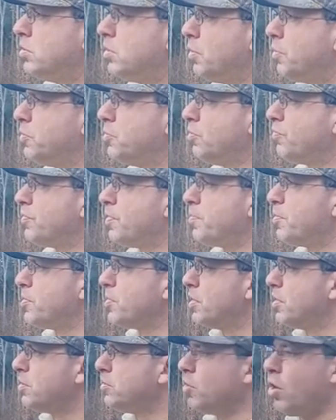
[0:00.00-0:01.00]
Are we in November
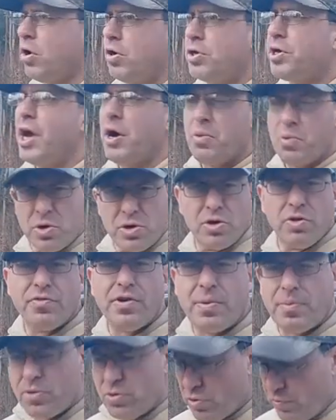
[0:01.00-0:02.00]
yet? No, yeah, we're in
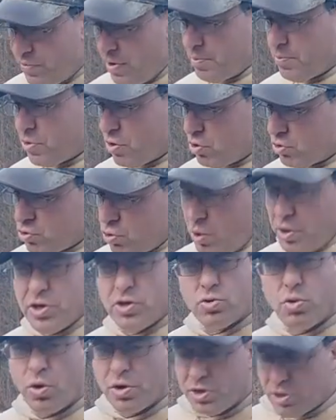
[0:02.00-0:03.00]
November. November
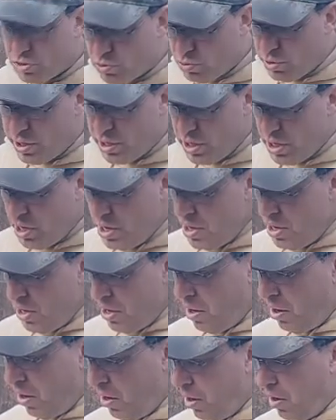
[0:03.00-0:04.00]
2023.
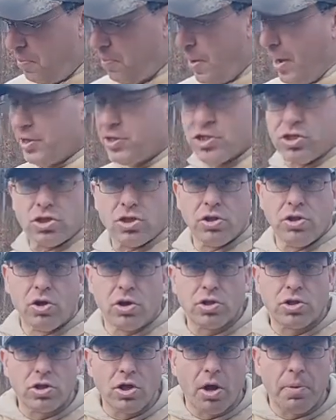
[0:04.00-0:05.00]
I just
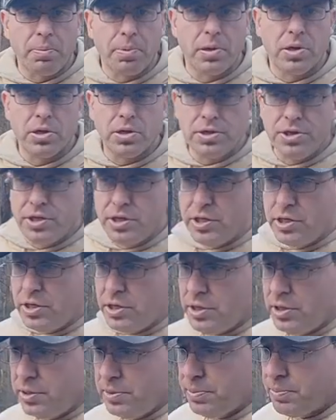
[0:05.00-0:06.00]
looked up
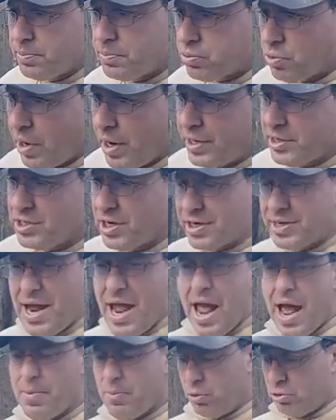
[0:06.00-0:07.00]
the price on
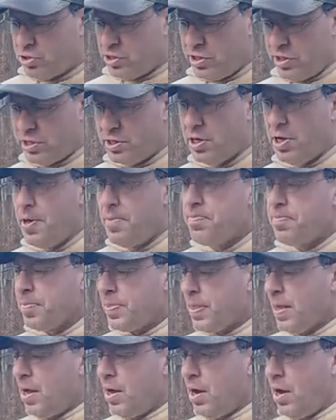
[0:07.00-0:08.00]
Ammo Seek.
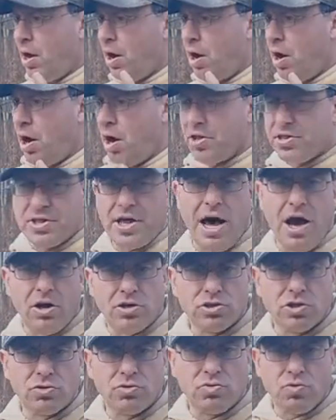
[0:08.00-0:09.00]

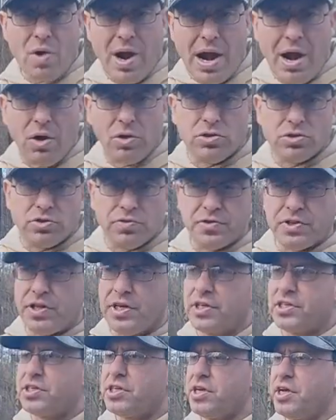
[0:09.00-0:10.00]
1,000 rounds of
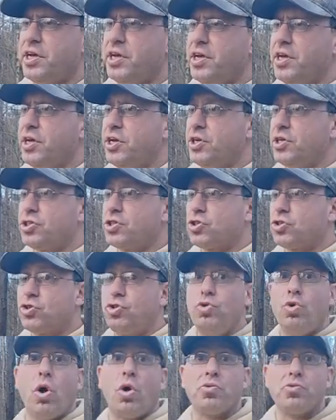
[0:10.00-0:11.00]
this is
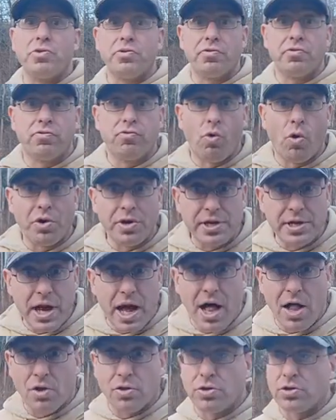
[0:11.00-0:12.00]

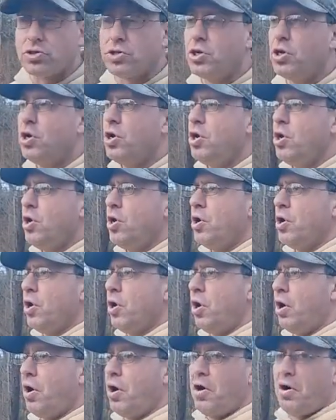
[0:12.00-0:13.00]

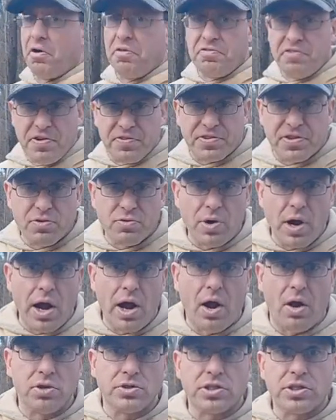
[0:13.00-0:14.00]
$240. 50
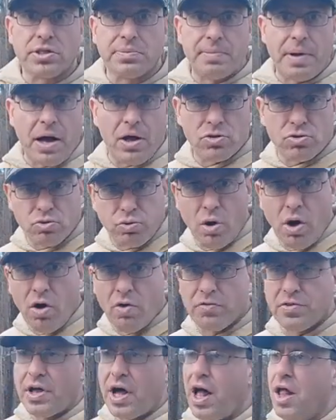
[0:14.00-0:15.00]
rounds is about
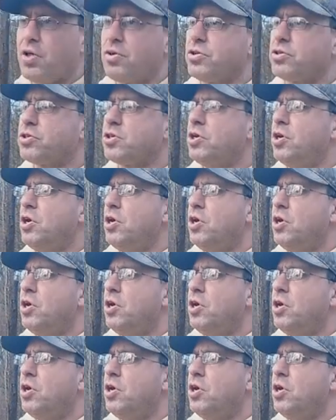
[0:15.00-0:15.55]
$12.